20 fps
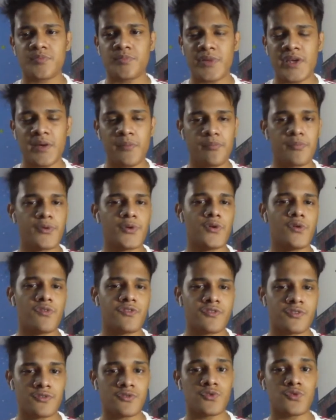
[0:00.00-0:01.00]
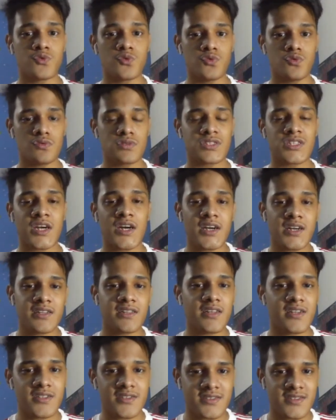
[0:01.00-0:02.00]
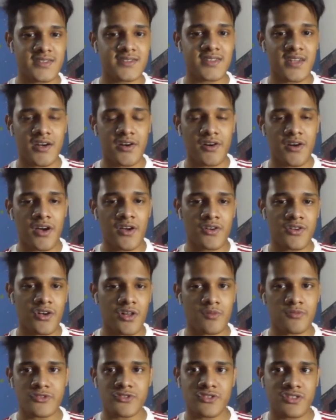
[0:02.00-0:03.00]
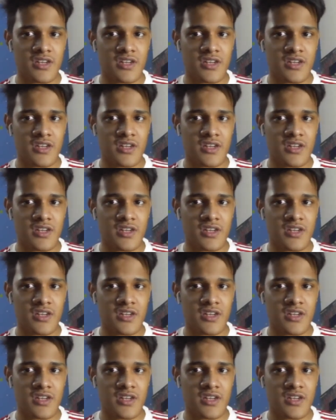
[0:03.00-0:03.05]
improve, to turn their season around almost.